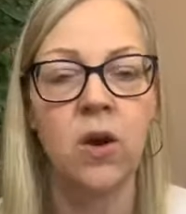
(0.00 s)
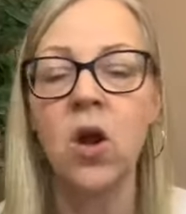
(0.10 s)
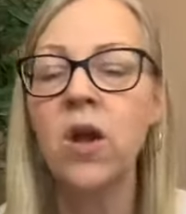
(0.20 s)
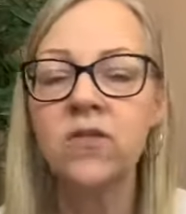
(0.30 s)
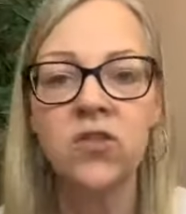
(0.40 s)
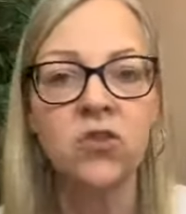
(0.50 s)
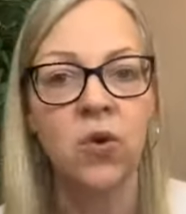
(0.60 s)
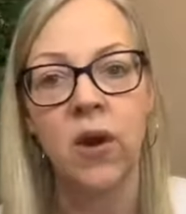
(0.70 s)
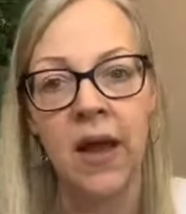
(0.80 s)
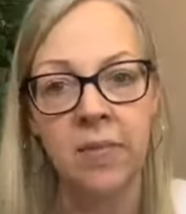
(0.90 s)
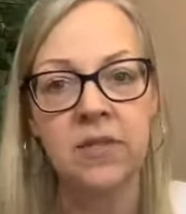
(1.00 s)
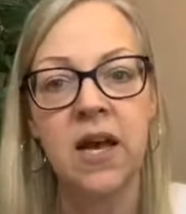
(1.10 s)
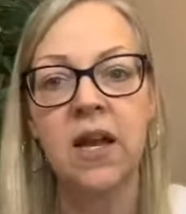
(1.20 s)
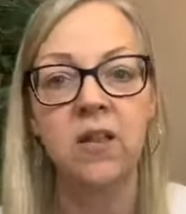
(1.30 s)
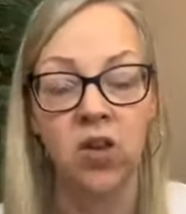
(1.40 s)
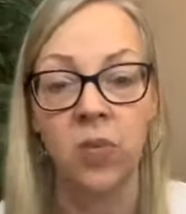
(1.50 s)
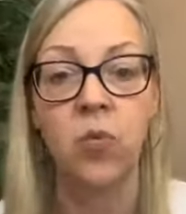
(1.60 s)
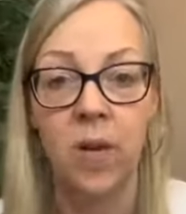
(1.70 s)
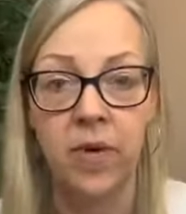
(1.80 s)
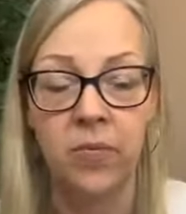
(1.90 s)
And all you have to do is go to Amazon and look up
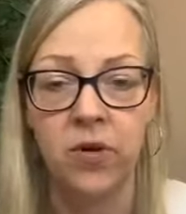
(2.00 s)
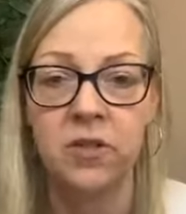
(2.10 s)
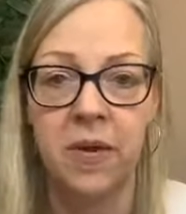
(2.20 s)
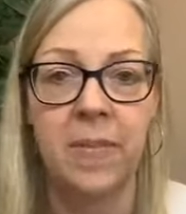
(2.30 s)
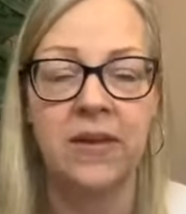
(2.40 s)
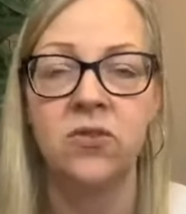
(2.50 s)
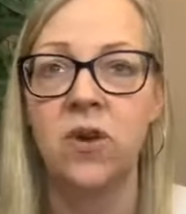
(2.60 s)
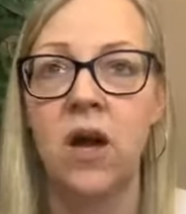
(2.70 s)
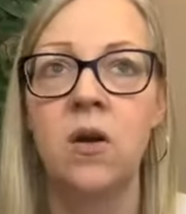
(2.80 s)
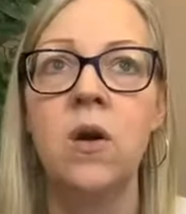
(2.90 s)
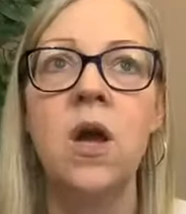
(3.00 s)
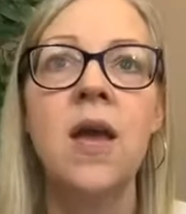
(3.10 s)
Wemmick books by Max Lucado.